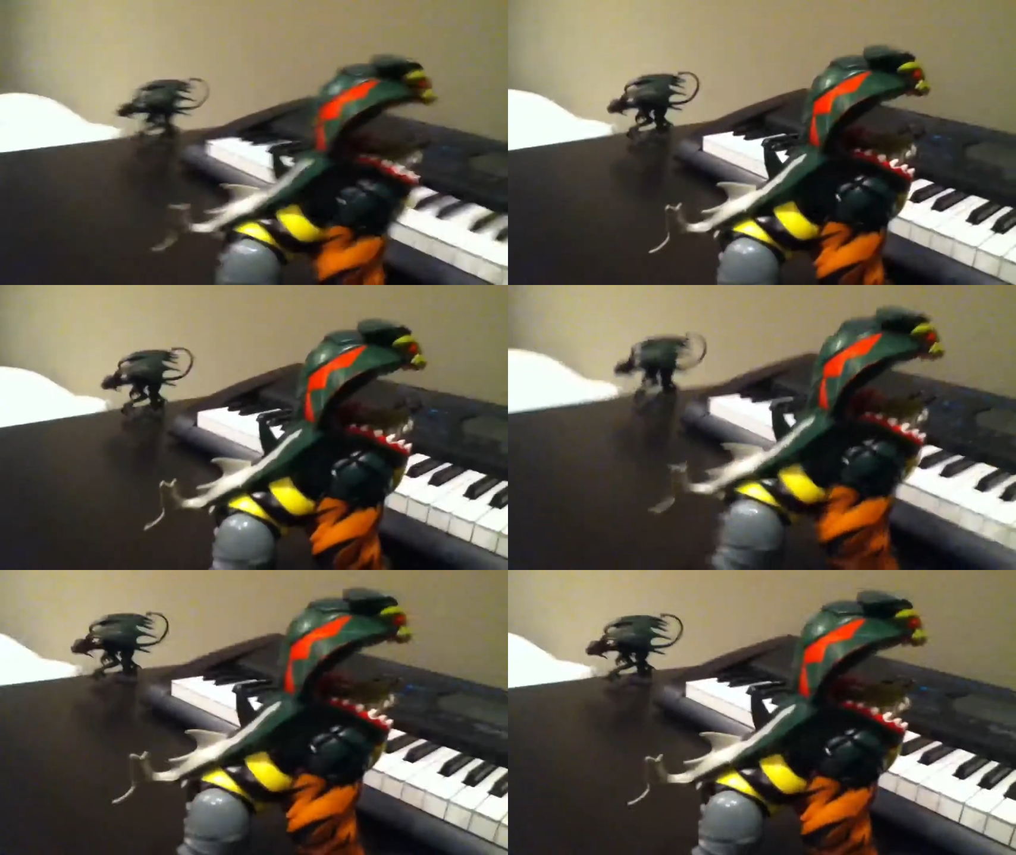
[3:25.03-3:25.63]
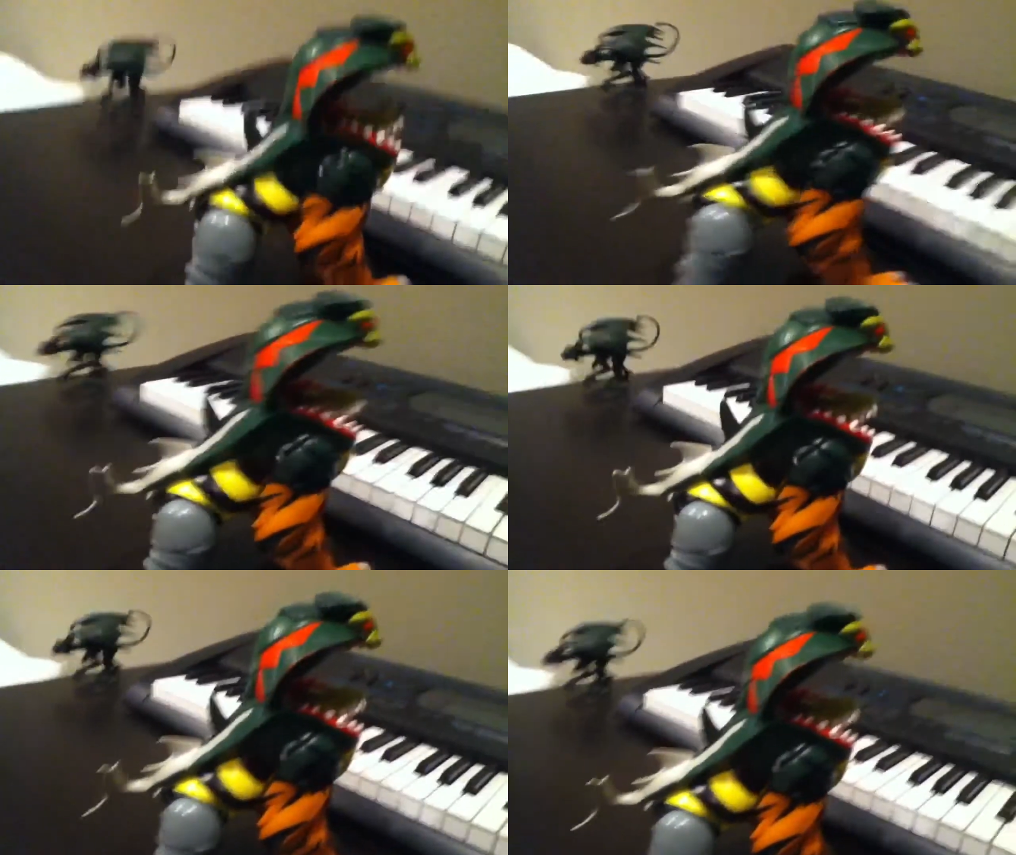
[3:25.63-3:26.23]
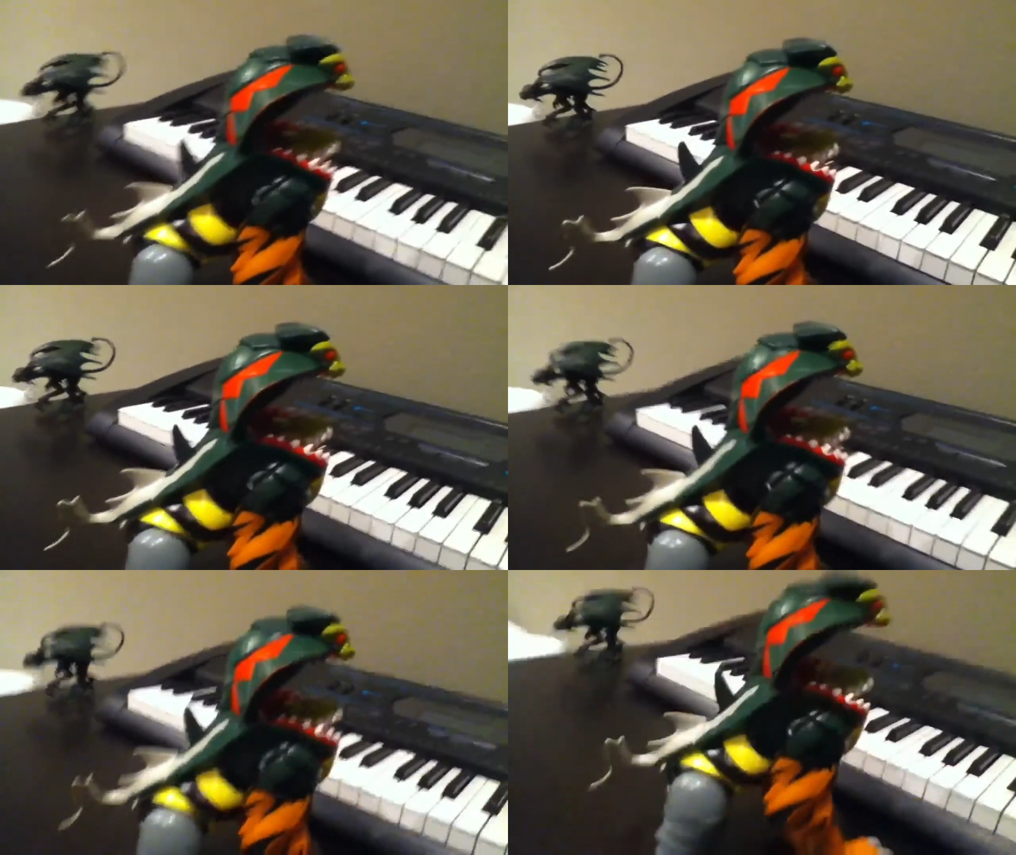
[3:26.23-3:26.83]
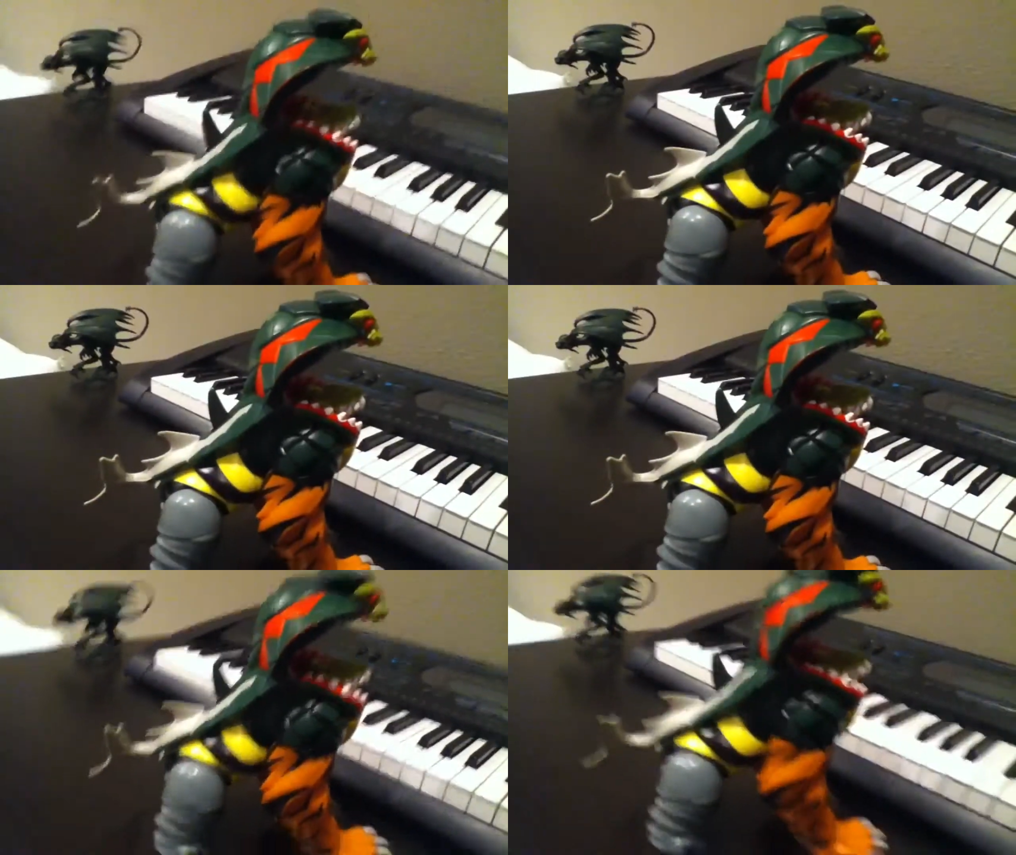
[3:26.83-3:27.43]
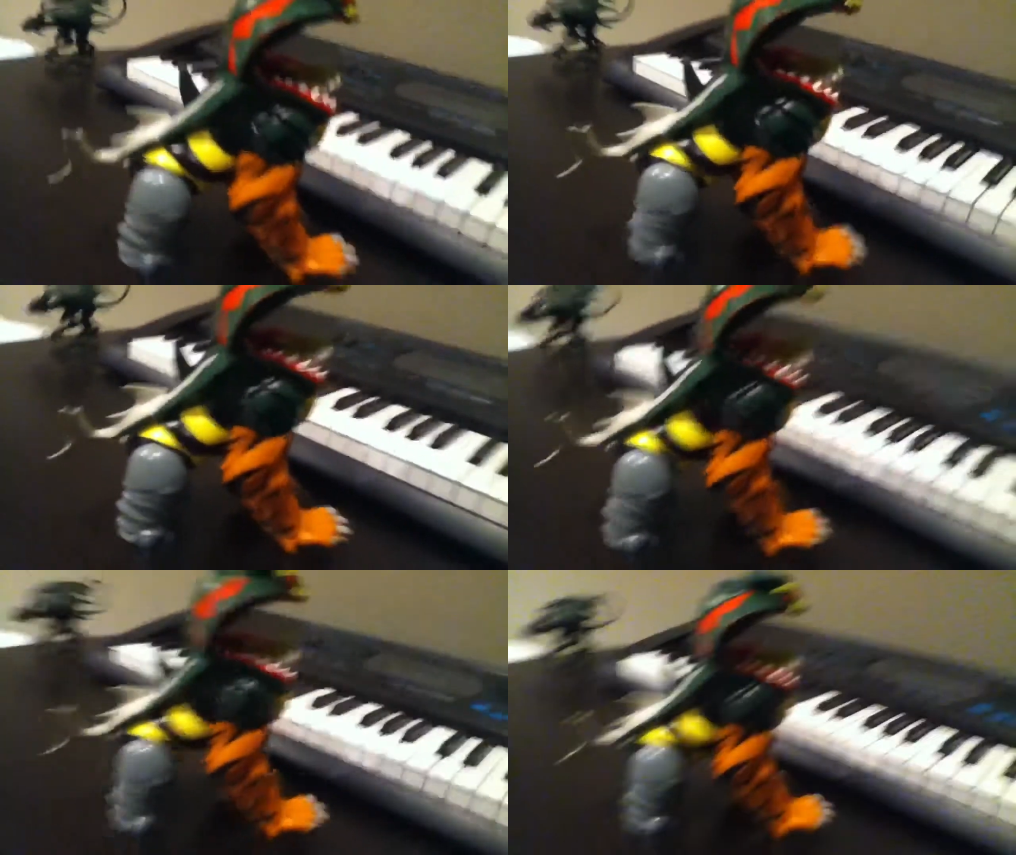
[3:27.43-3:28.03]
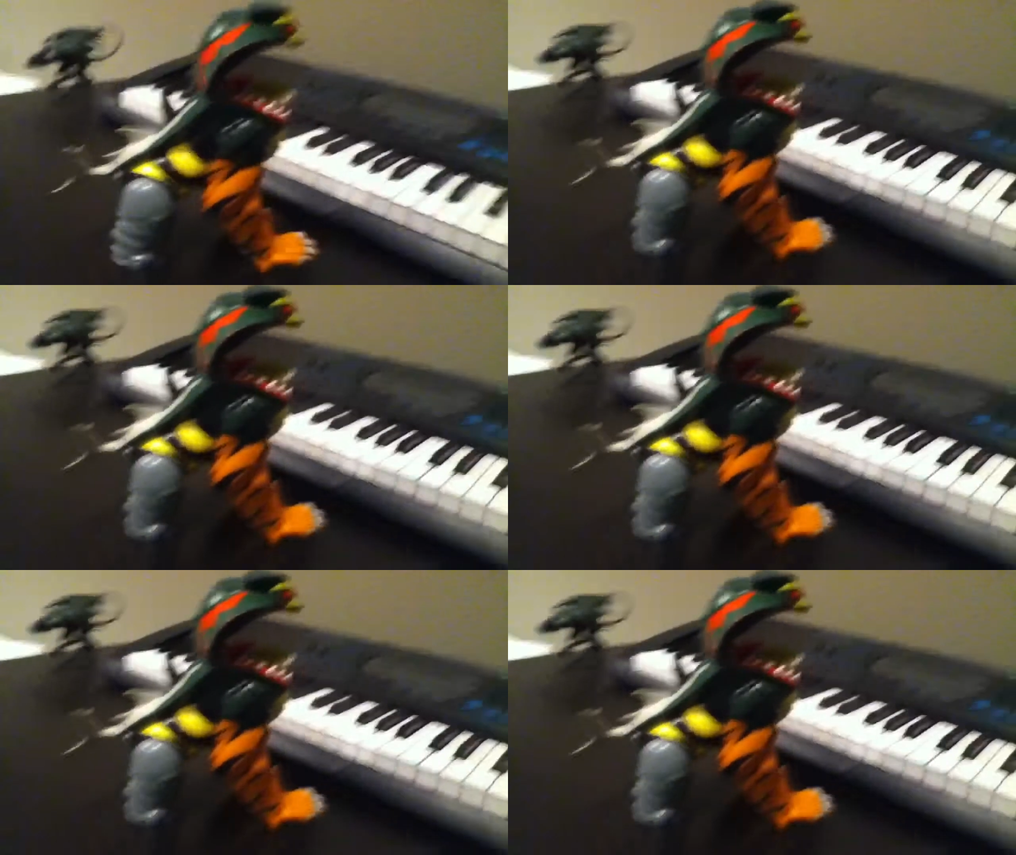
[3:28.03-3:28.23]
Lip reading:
Nobody's mouth can be seen.